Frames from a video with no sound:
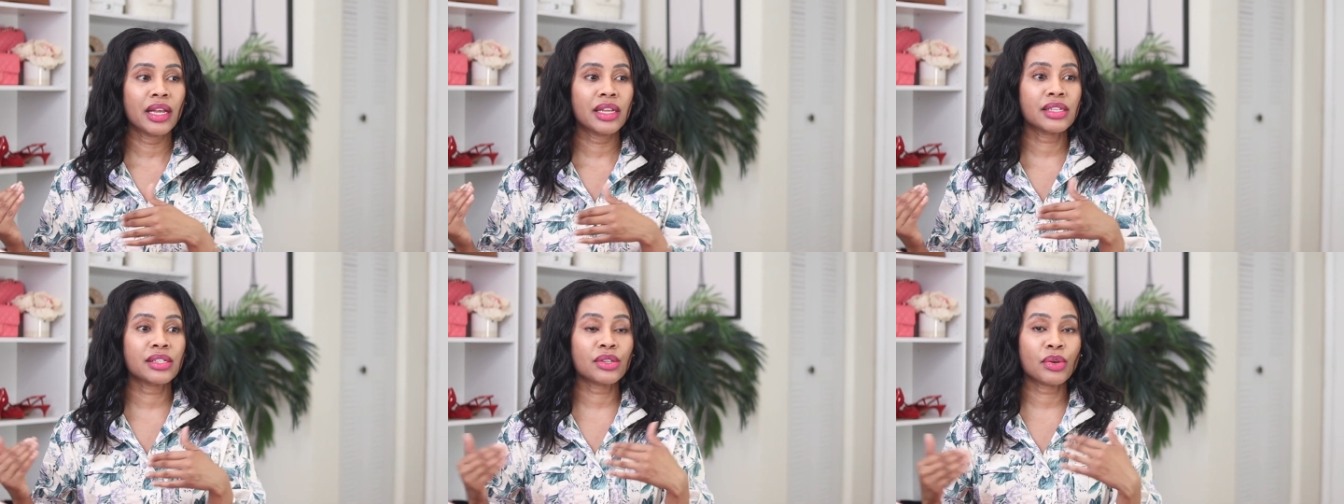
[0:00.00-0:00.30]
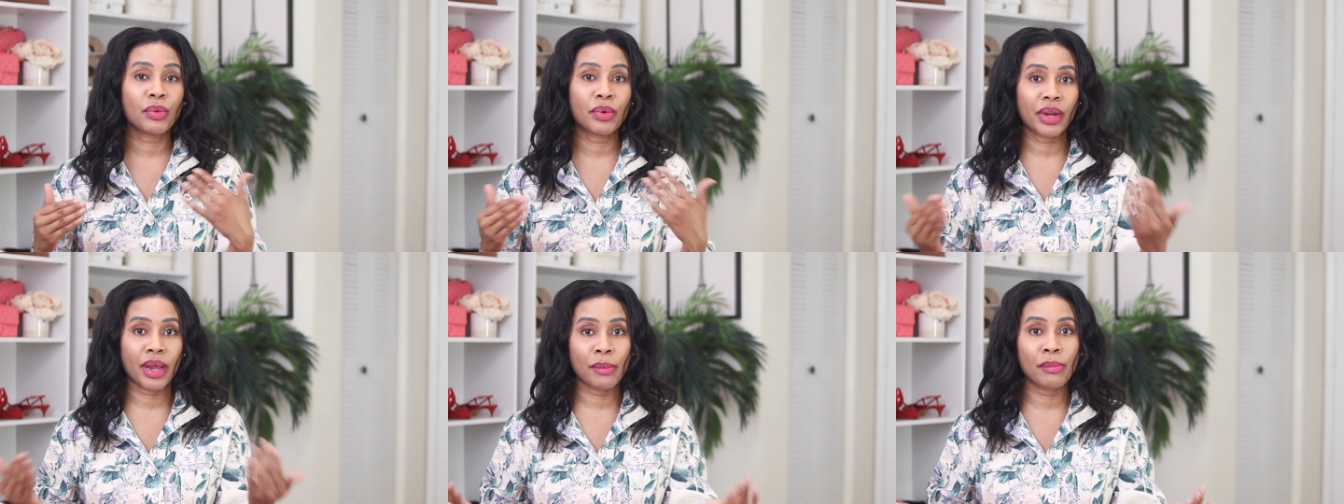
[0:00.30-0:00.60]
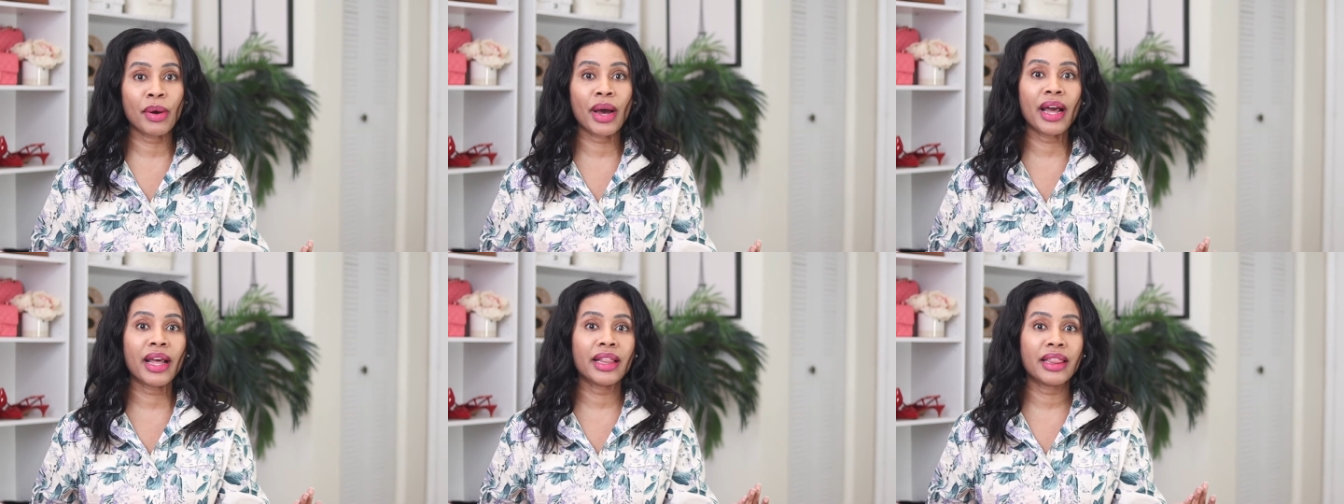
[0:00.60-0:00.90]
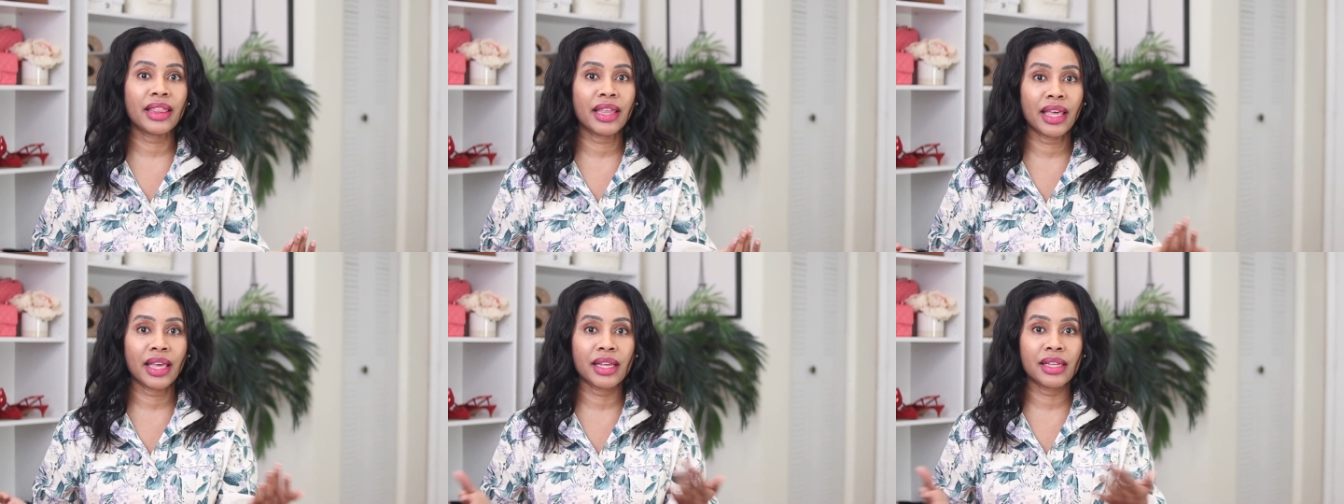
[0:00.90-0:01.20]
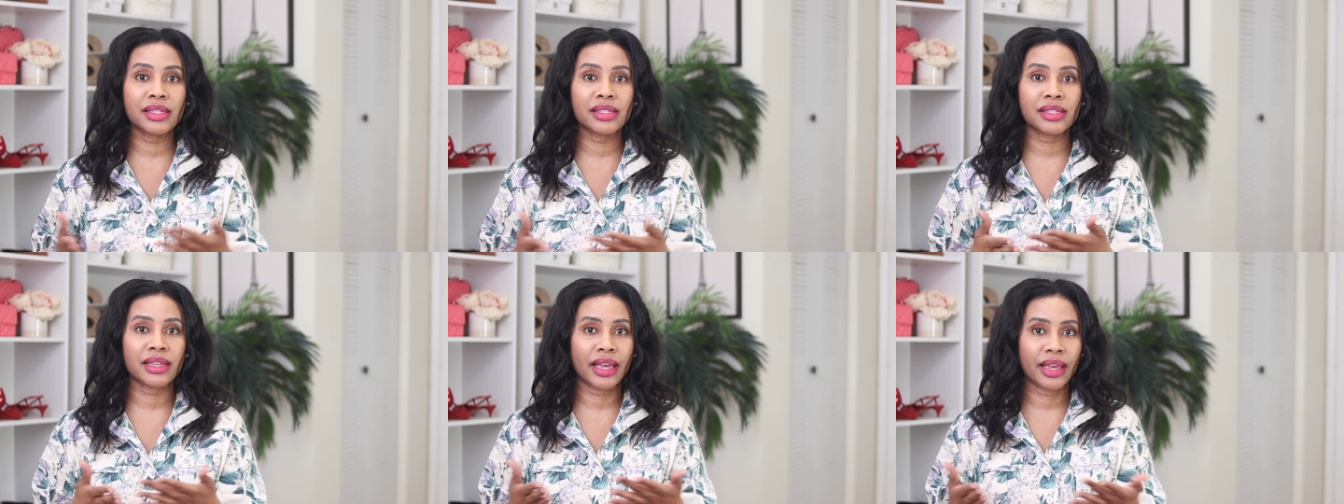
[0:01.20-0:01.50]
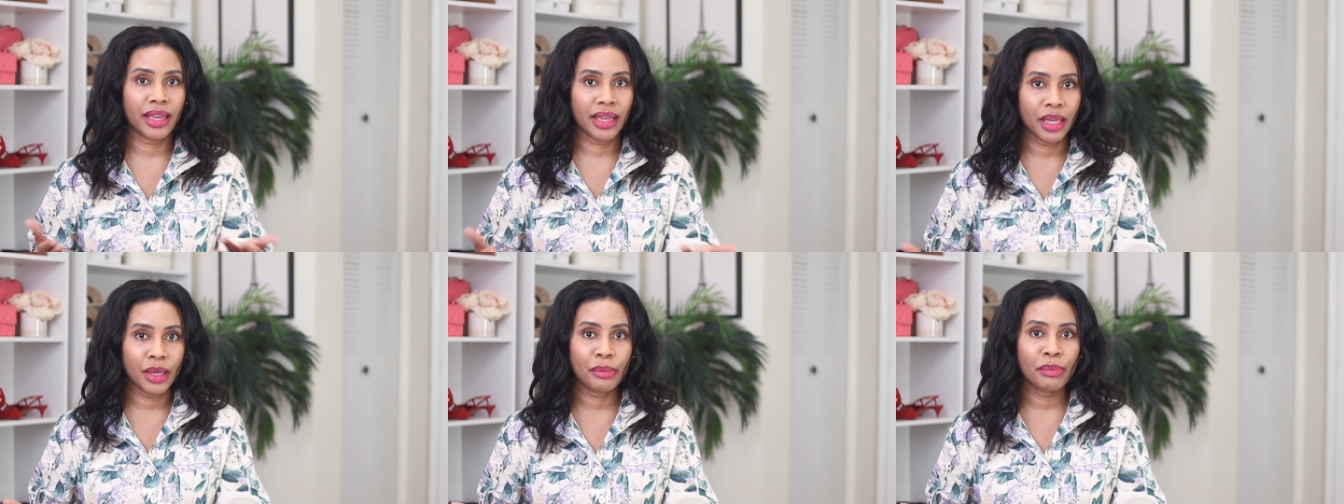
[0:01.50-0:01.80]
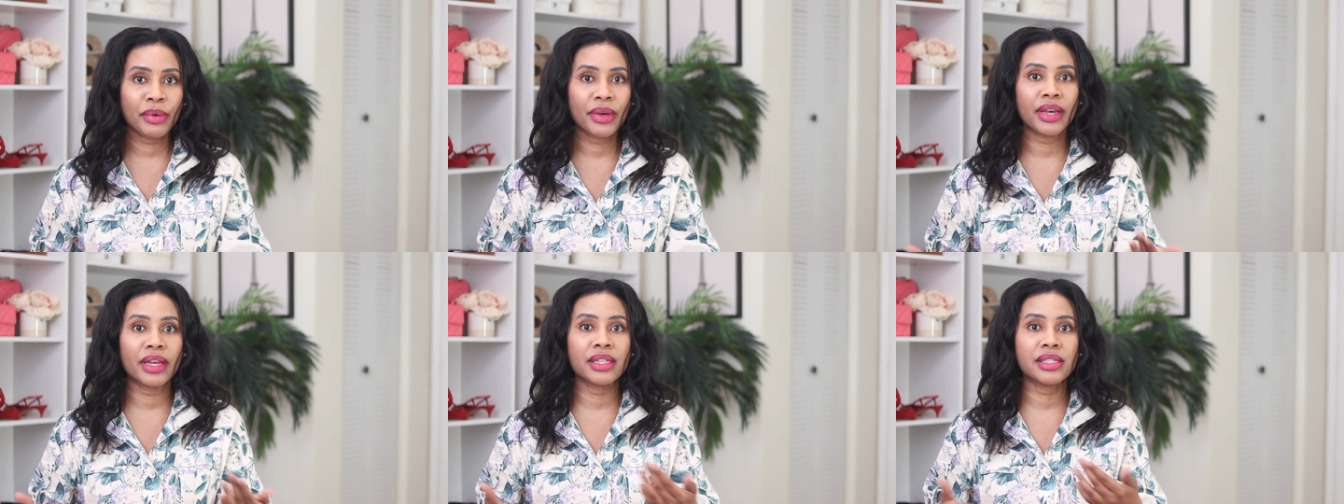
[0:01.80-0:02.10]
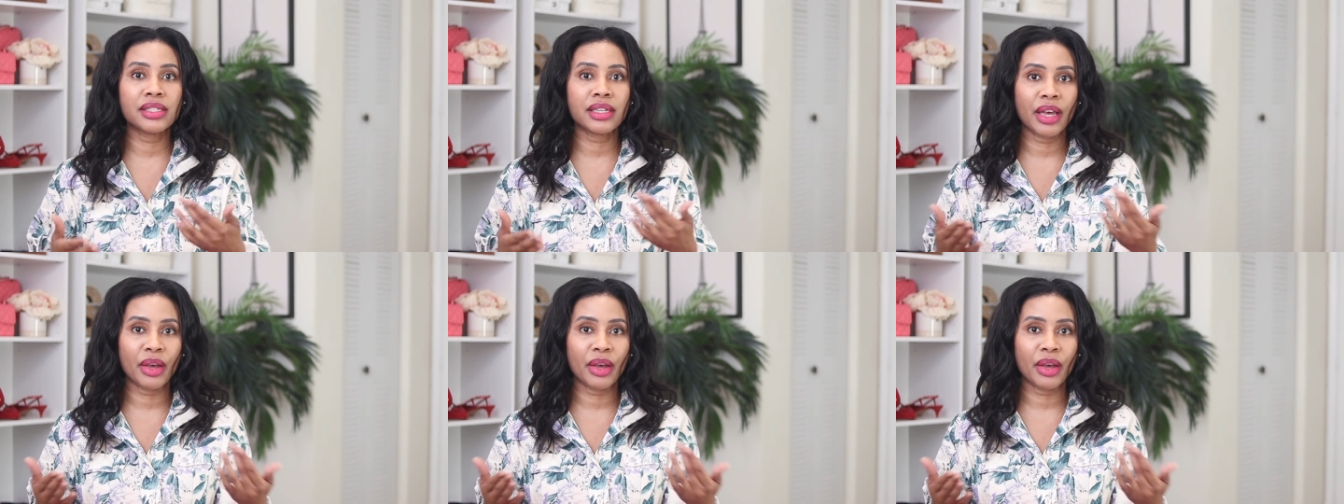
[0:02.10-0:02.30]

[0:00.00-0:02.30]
So when I buy things, I keep it,